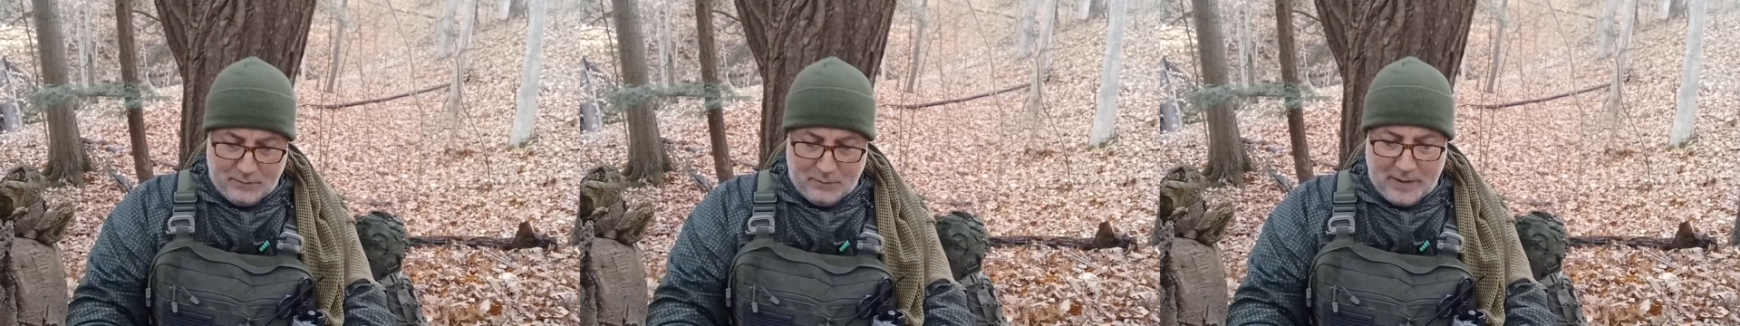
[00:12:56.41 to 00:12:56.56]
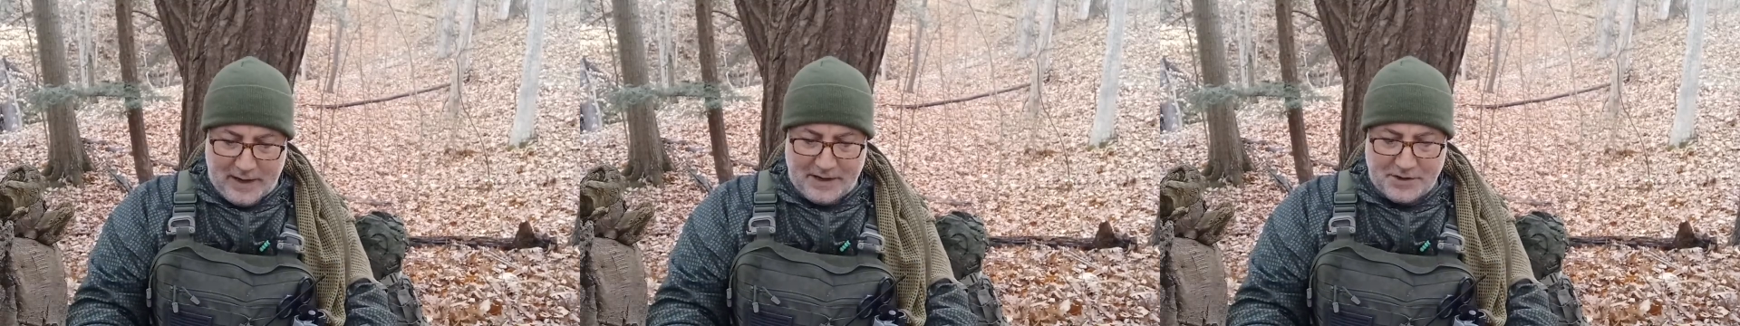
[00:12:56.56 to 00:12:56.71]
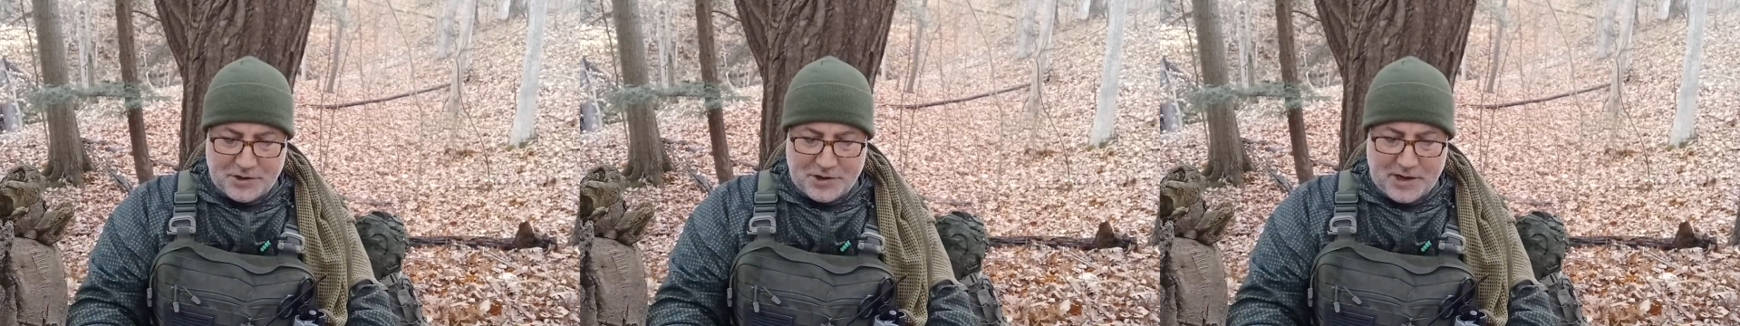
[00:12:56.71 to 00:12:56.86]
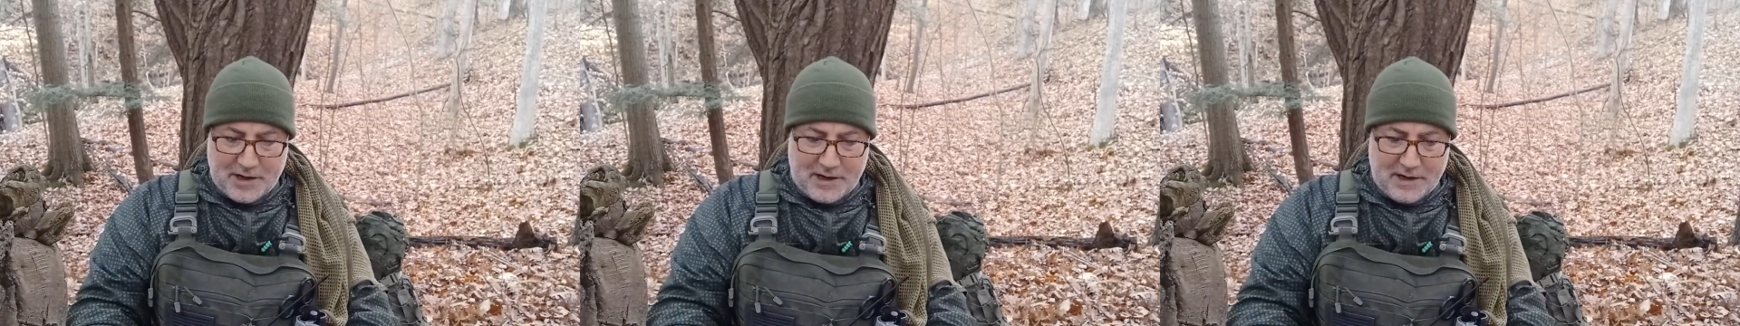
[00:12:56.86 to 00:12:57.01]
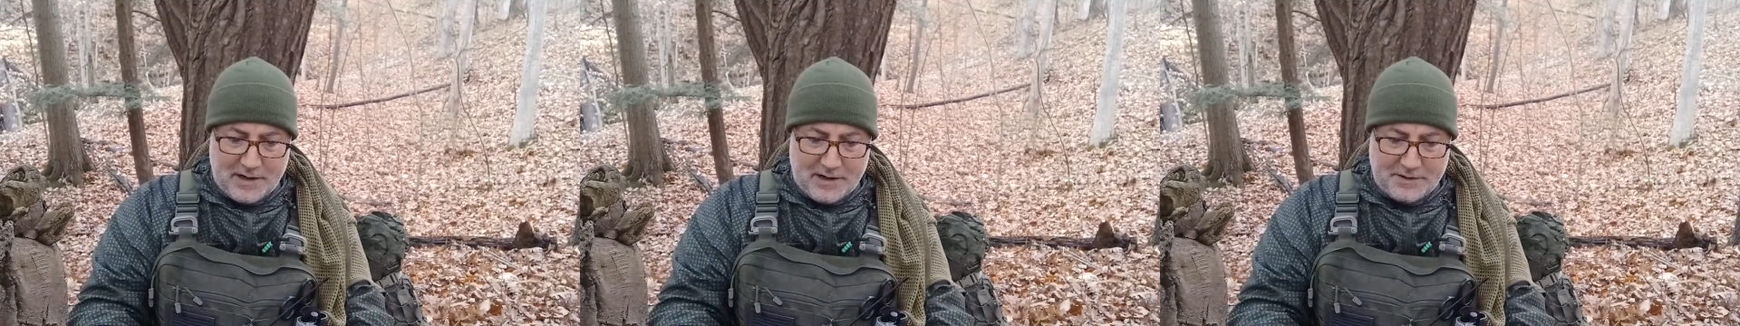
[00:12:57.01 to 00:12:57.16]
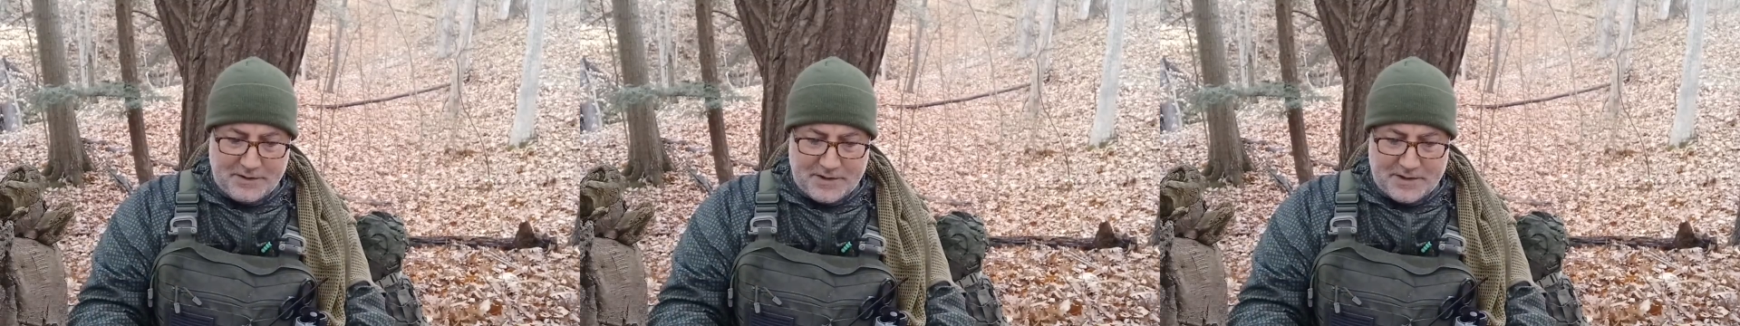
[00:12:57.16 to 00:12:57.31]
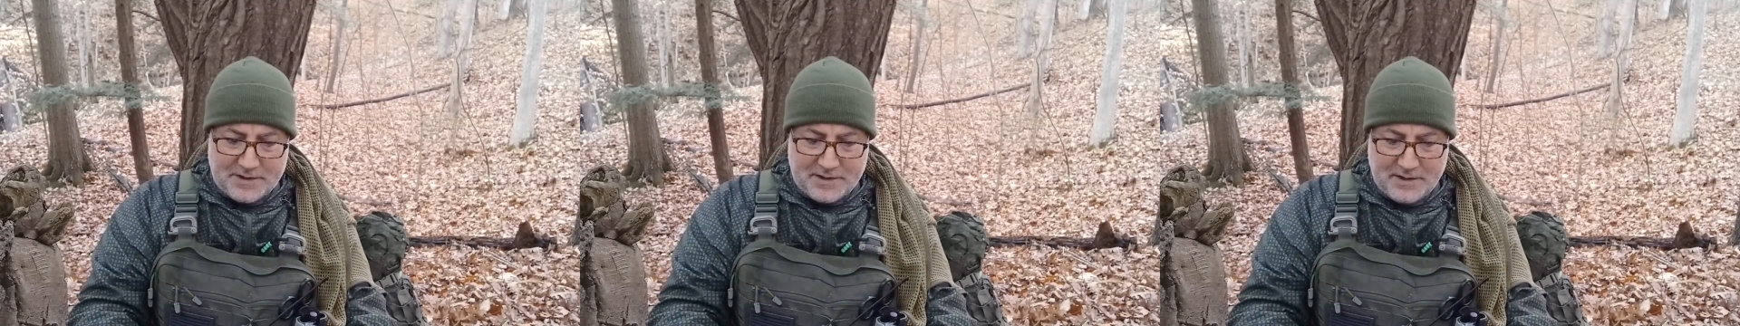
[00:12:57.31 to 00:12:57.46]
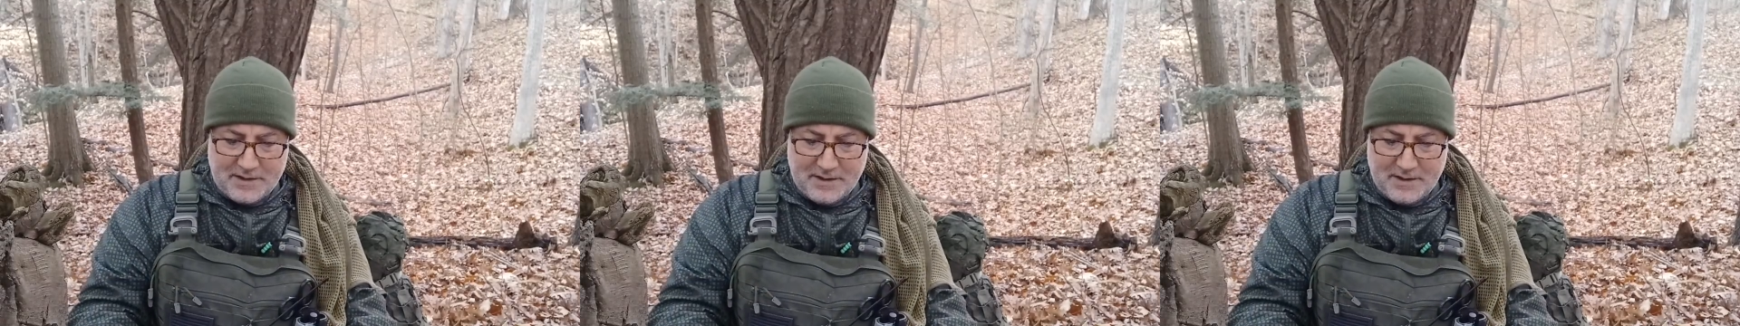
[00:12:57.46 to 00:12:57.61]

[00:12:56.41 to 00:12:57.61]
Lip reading: range cards.